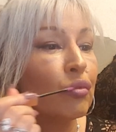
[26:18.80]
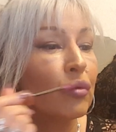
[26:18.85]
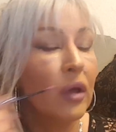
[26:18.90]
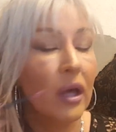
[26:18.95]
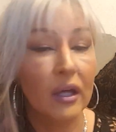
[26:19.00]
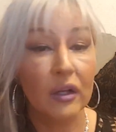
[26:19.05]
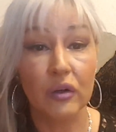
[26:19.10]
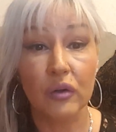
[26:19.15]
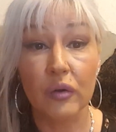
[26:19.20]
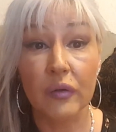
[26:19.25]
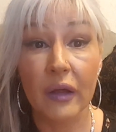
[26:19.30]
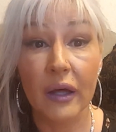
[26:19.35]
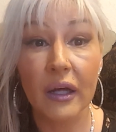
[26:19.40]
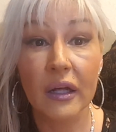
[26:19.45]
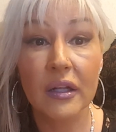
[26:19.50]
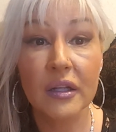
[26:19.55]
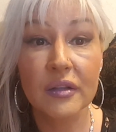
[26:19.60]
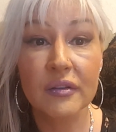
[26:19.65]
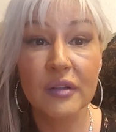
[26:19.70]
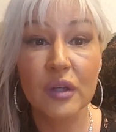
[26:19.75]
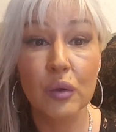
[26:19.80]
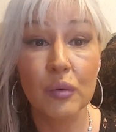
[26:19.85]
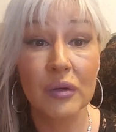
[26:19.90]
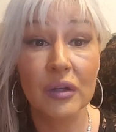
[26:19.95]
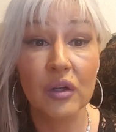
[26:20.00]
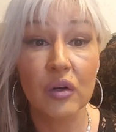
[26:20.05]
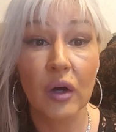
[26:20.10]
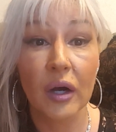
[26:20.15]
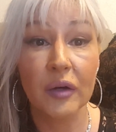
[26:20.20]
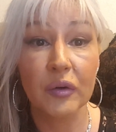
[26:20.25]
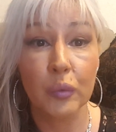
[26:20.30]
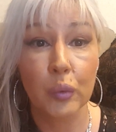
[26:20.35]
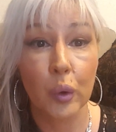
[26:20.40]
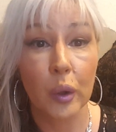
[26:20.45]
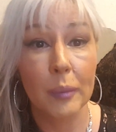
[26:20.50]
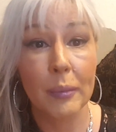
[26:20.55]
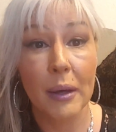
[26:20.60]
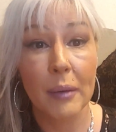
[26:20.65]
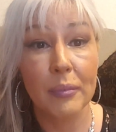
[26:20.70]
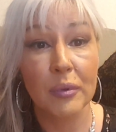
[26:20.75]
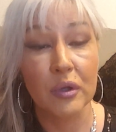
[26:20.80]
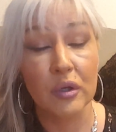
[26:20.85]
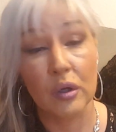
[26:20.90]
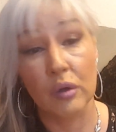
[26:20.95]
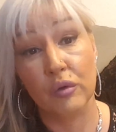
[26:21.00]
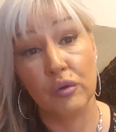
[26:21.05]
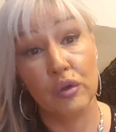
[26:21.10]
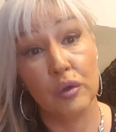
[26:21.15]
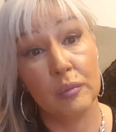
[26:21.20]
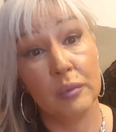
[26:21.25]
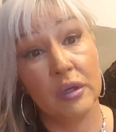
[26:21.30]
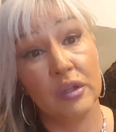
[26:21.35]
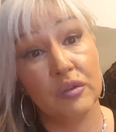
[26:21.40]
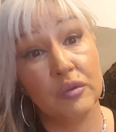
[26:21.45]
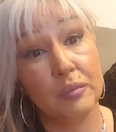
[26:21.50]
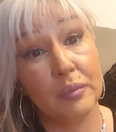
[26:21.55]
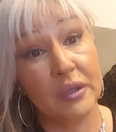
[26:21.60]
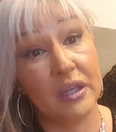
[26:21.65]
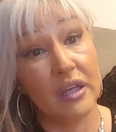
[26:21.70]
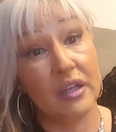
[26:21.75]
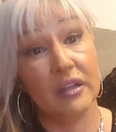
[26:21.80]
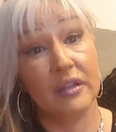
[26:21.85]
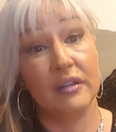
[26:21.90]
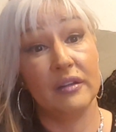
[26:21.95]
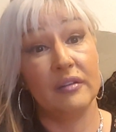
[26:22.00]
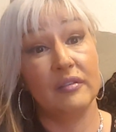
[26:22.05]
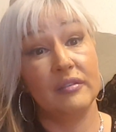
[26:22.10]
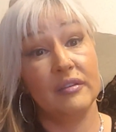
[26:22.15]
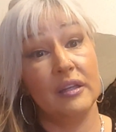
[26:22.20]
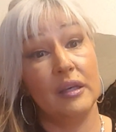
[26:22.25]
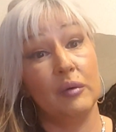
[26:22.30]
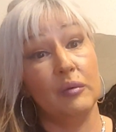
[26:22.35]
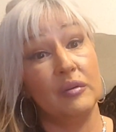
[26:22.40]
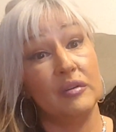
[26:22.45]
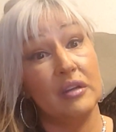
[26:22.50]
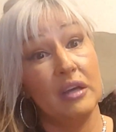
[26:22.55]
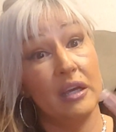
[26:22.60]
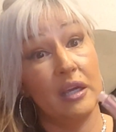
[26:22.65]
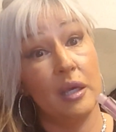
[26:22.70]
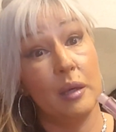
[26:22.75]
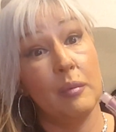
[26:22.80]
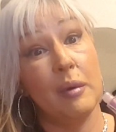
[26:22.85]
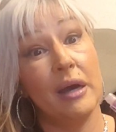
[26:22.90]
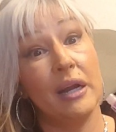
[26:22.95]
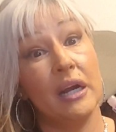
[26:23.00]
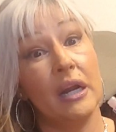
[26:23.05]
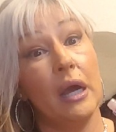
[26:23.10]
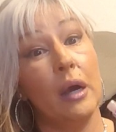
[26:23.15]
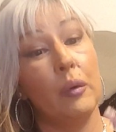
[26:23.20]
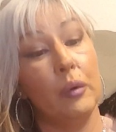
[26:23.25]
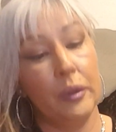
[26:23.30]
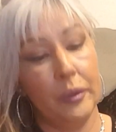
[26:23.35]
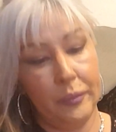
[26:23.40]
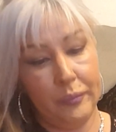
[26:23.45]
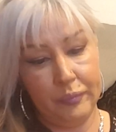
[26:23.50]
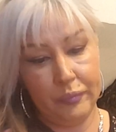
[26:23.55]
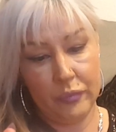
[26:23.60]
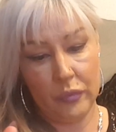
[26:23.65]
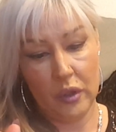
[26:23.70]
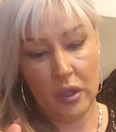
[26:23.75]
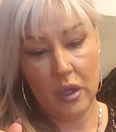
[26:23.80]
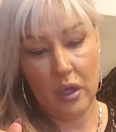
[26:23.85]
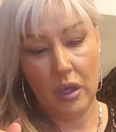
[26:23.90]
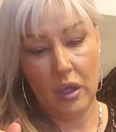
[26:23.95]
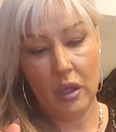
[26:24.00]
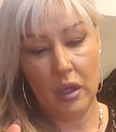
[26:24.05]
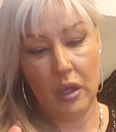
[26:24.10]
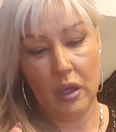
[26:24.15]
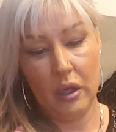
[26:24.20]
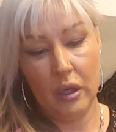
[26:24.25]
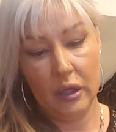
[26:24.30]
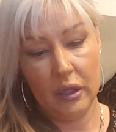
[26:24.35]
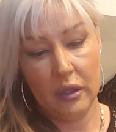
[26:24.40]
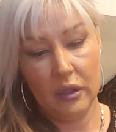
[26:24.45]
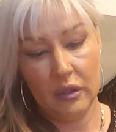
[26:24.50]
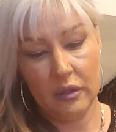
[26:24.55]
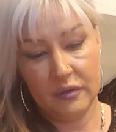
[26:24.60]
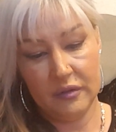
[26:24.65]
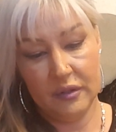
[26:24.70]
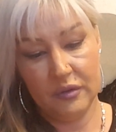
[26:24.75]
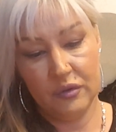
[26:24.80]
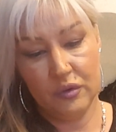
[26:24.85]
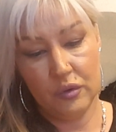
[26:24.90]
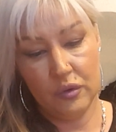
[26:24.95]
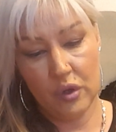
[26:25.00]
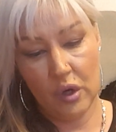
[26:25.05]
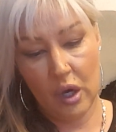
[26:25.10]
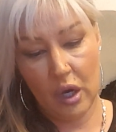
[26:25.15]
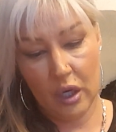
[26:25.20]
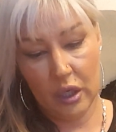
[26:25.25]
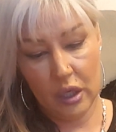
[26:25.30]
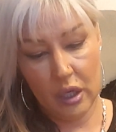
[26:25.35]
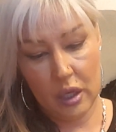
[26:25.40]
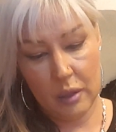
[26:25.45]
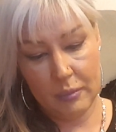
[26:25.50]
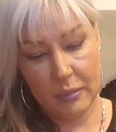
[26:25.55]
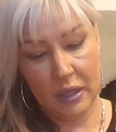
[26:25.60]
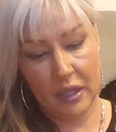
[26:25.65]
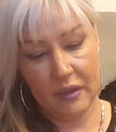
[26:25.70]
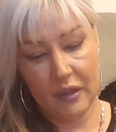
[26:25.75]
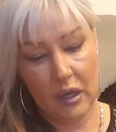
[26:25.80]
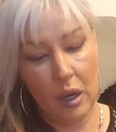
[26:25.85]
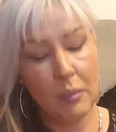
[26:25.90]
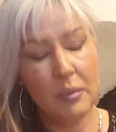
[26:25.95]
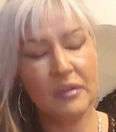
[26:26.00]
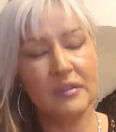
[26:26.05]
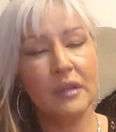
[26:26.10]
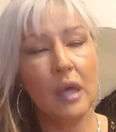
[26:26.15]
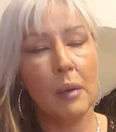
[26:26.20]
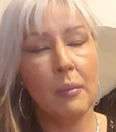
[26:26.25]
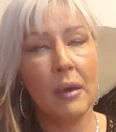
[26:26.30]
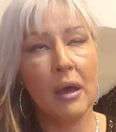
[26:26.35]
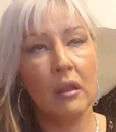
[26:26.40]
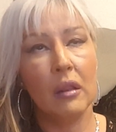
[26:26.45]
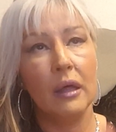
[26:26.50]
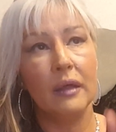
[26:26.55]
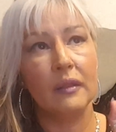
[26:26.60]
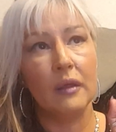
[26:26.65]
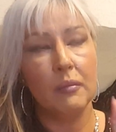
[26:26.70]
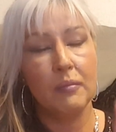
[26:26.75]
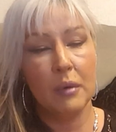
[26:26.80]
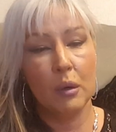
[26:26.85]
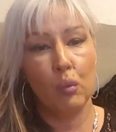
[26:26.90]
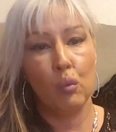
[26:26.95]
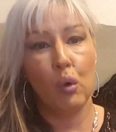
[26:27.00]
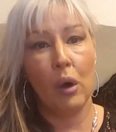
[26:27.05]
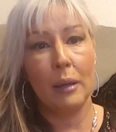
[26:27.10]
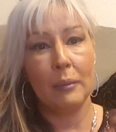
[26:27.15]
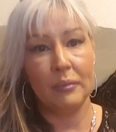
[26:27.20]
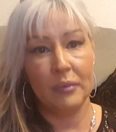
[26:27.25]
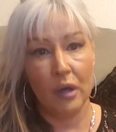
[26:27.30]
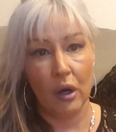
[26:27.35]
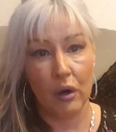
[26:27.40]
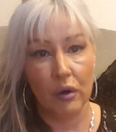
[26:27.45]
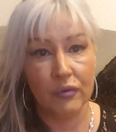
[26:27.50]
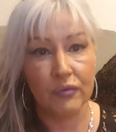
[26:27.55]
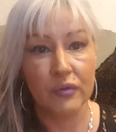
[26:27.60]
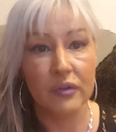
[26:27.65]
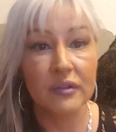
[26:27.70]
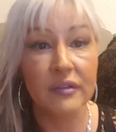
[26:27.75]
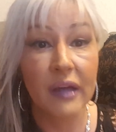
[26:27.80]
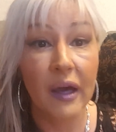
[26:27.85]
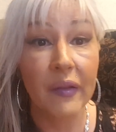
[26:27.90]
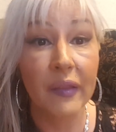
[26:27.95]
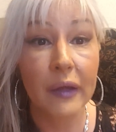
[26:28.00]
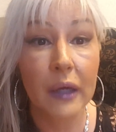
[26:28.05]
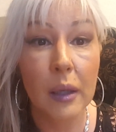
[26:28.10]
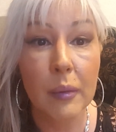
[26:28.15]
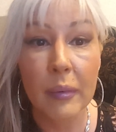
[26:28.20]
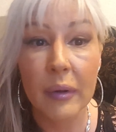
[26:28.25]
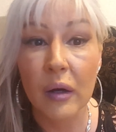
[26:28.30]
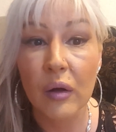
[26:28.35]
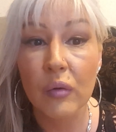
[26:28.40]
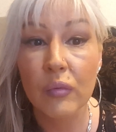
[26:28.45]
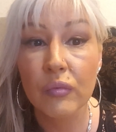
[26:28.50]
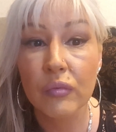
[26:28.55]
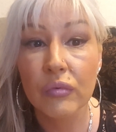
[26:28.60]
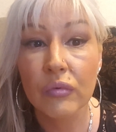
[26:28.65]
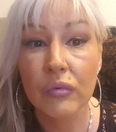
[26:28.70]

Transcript: kind of do that. So you really don't have to worry about putting on too much because it would take you about an hour. These do not come out. They almost come out like they've been wiped off is how they come out.